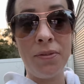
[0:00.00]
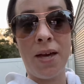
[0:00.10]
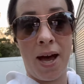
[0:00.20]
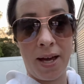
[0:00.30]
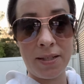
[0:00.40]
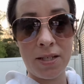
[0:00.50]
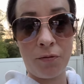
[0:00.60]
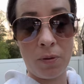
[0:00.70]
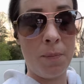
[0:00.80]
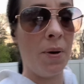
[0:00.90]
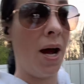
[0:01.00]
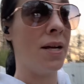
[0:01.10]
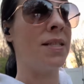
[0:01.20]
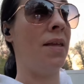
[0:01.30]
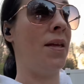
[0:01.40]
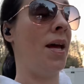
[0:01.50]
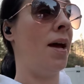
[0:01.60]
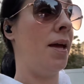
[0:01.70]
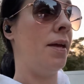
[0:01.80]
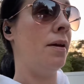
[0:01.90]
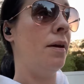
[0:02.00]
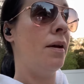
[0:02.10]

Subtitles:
that from the box, and then I